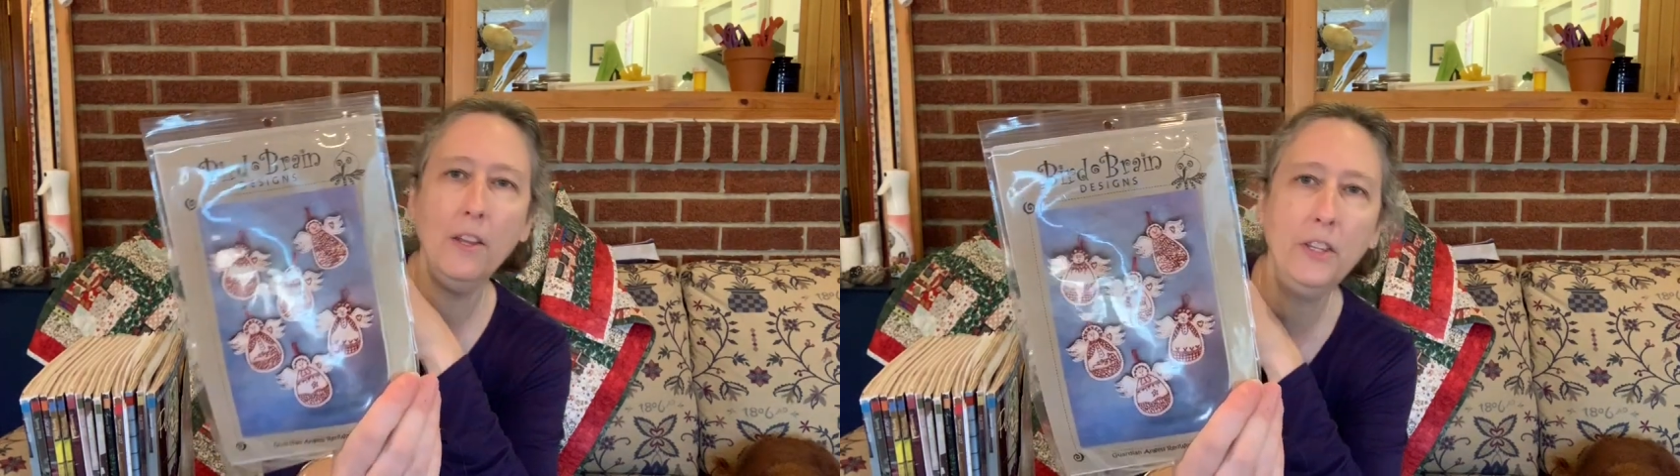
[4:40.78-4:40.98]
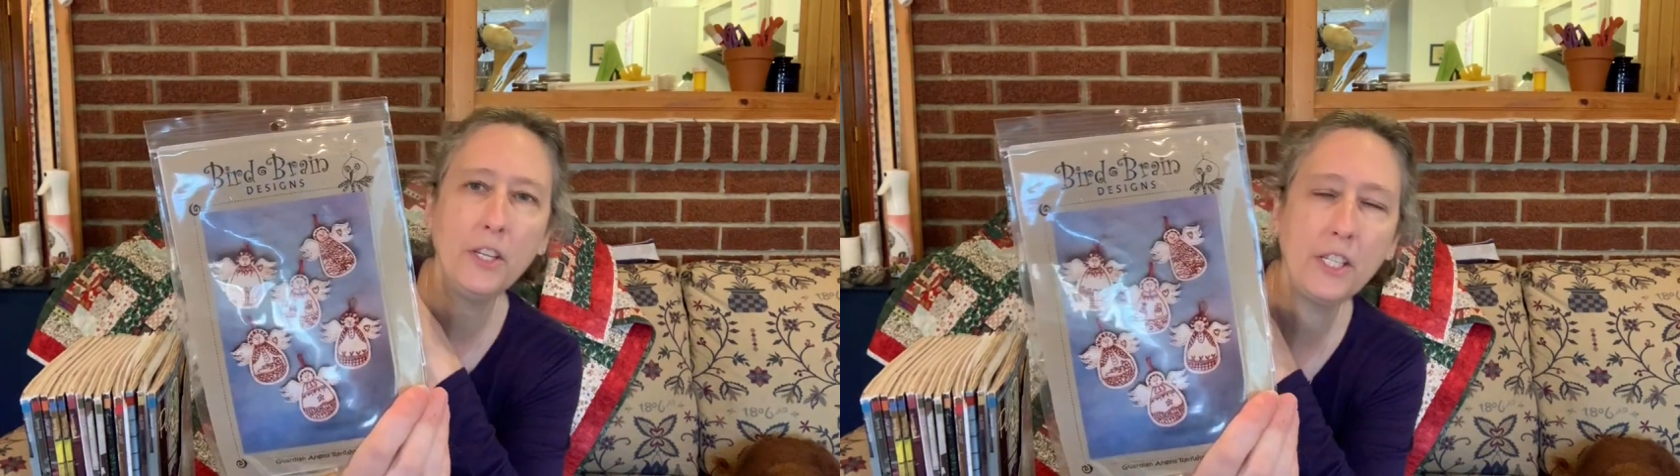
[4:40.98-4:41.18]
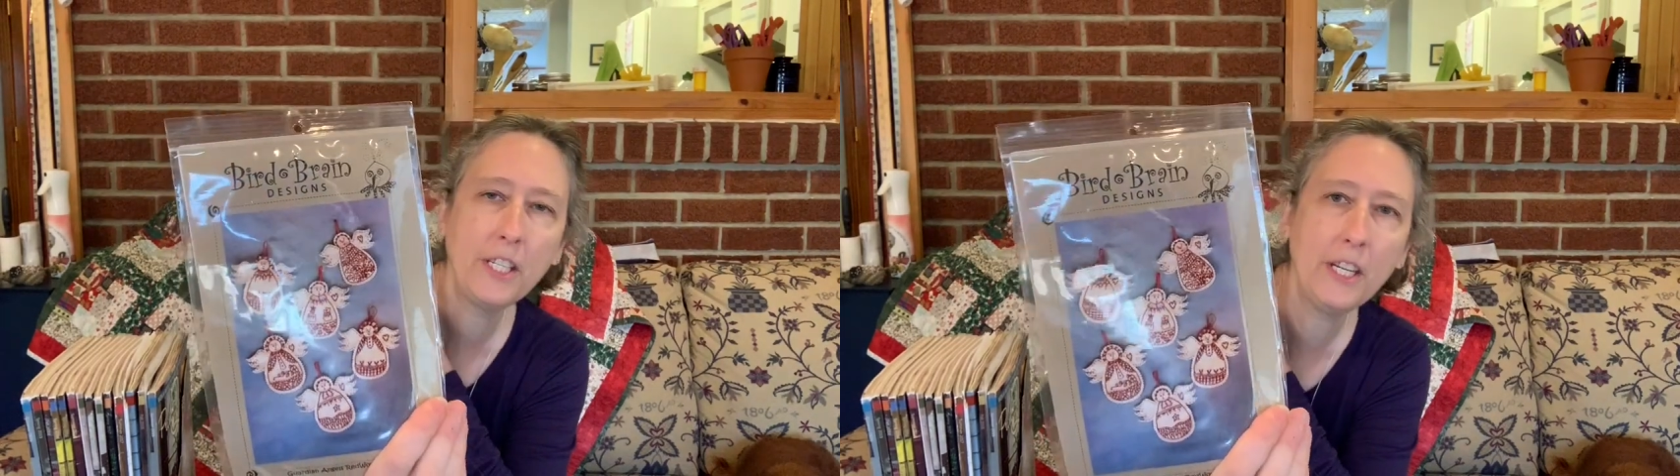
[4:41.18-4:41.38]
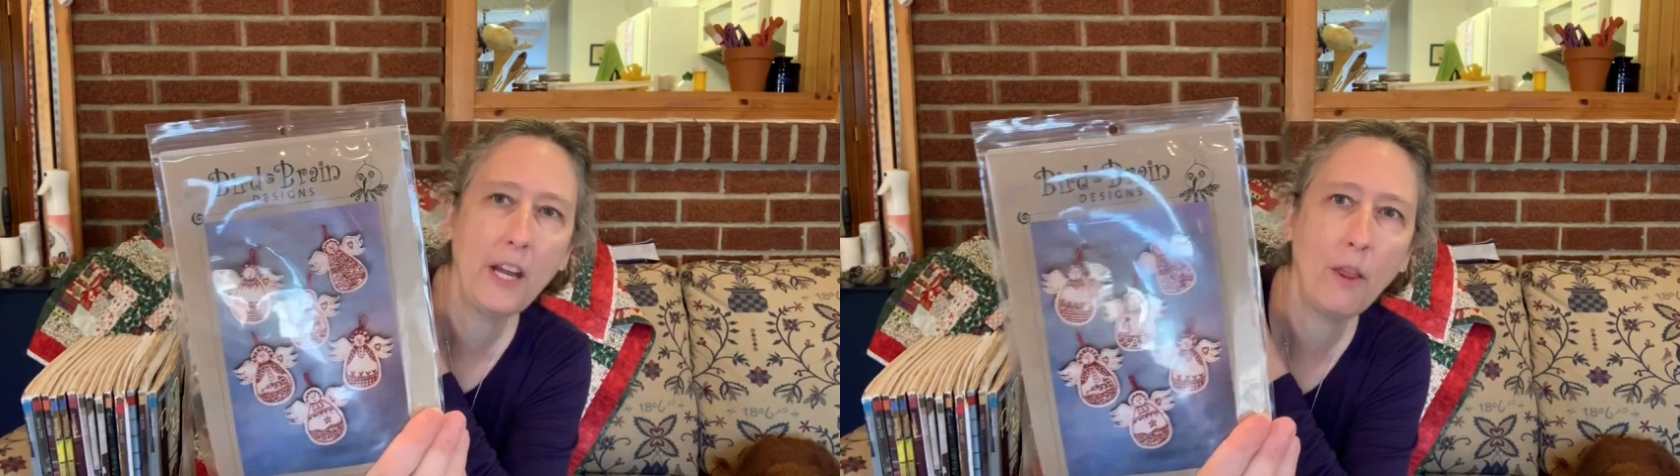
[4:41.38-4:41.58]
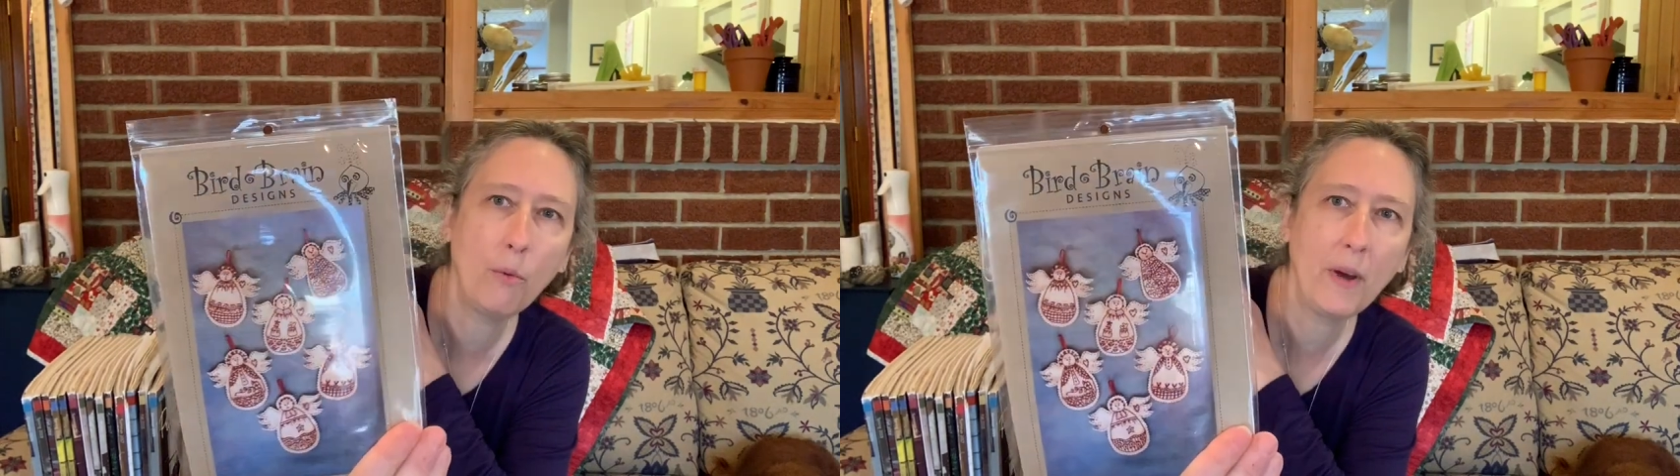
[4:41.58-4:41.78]
this is
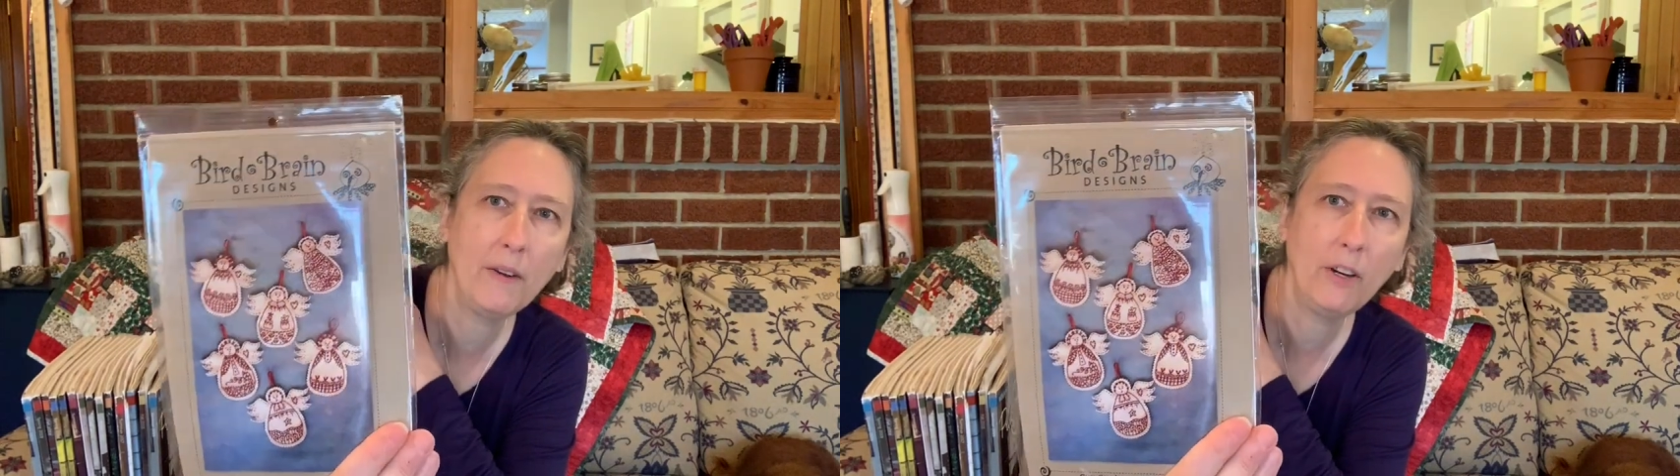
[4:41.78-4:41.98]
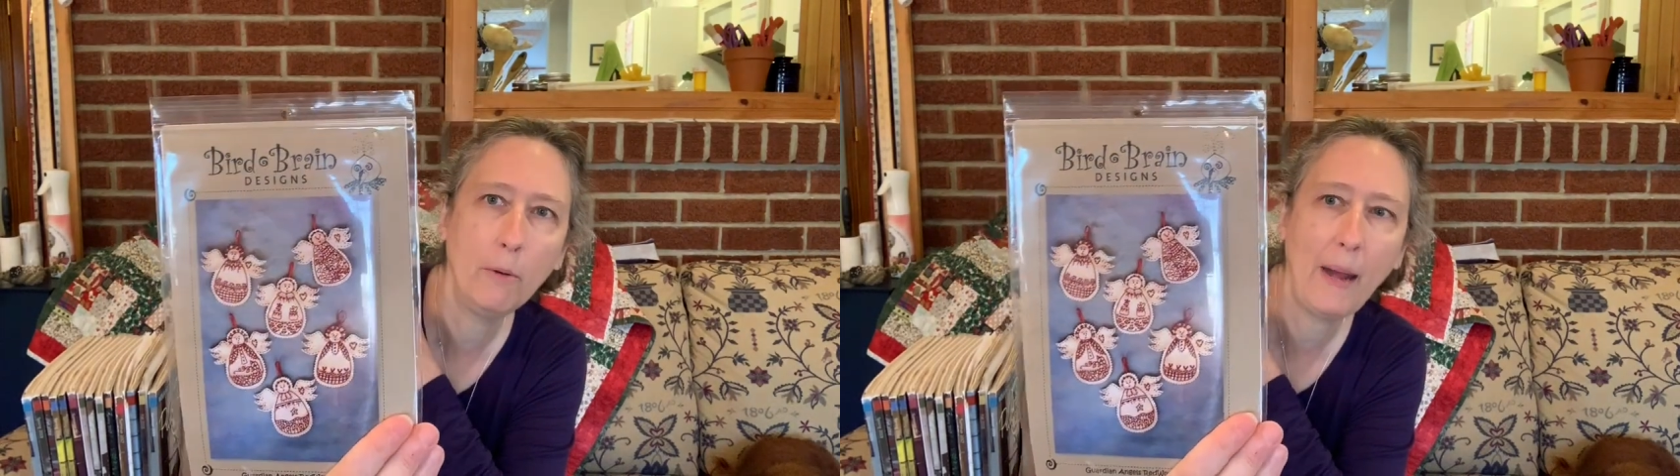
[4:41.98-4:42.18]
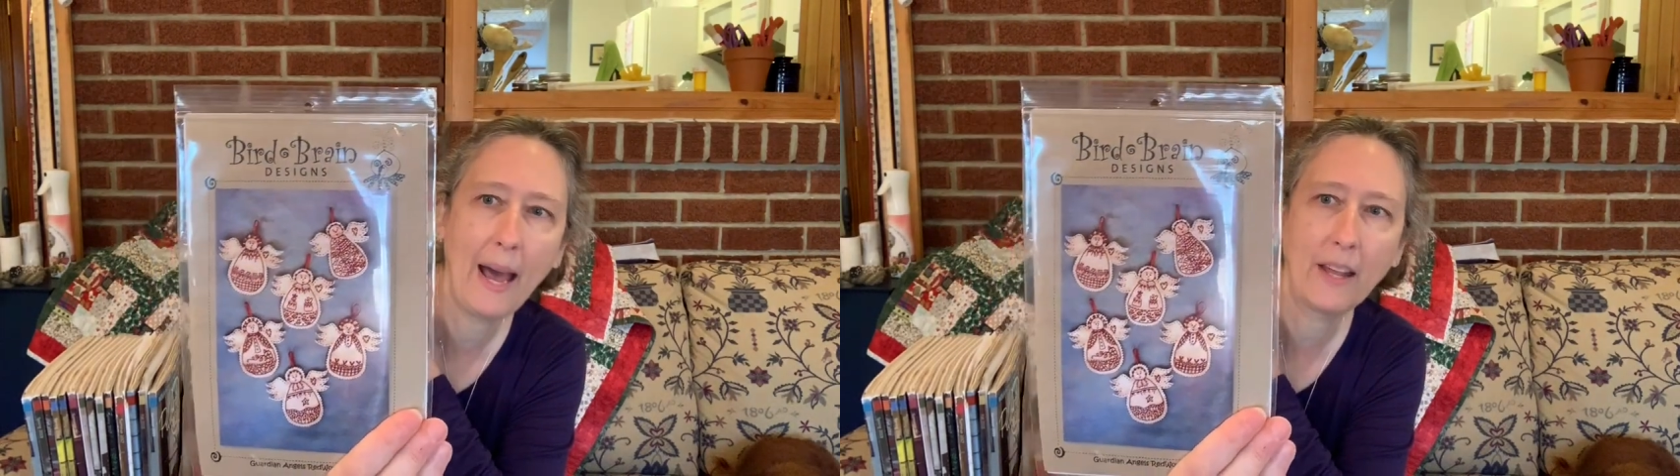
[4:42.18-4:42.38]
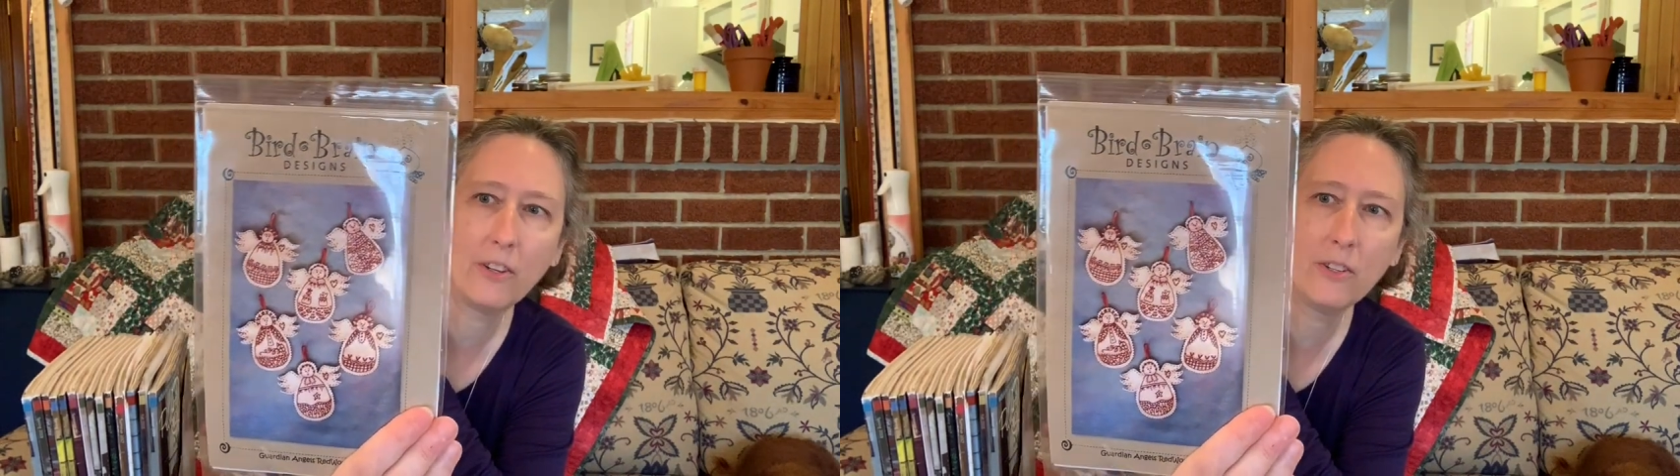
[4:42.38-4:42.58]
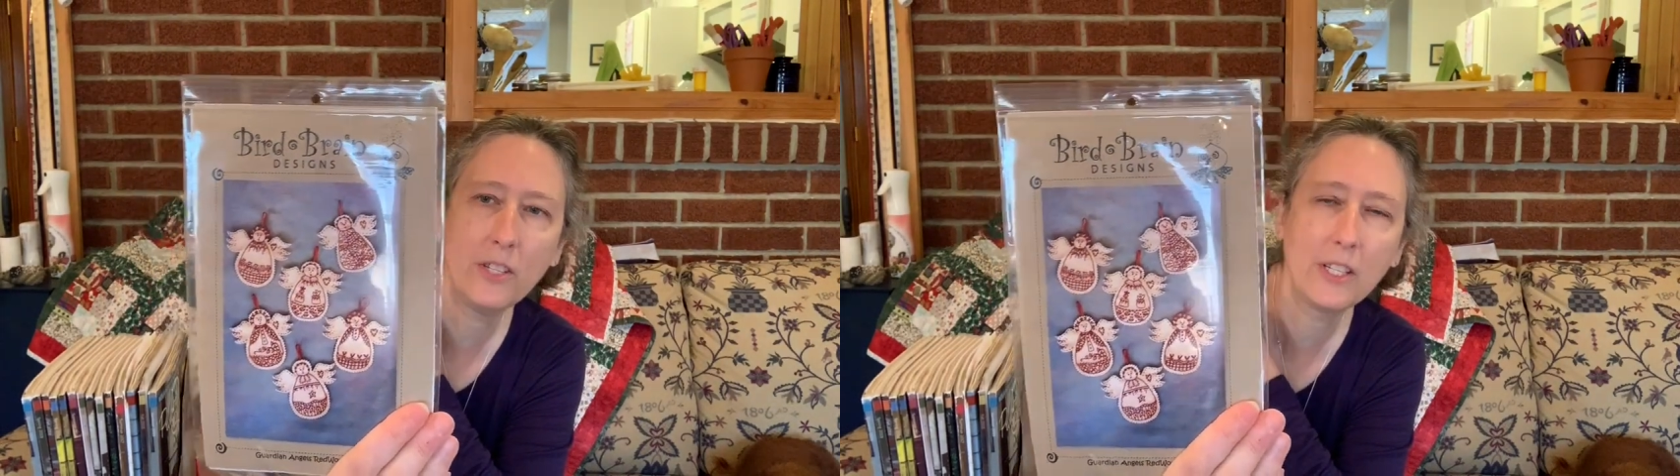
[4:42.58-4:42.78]
another one of her
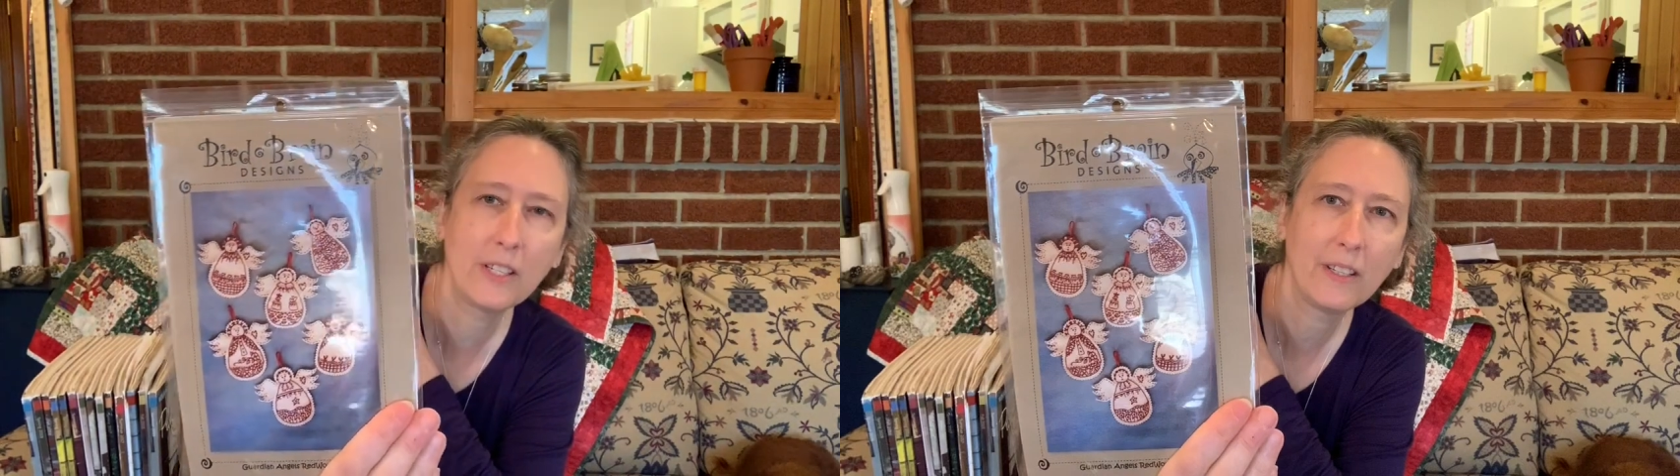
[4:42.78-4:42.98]
patterns.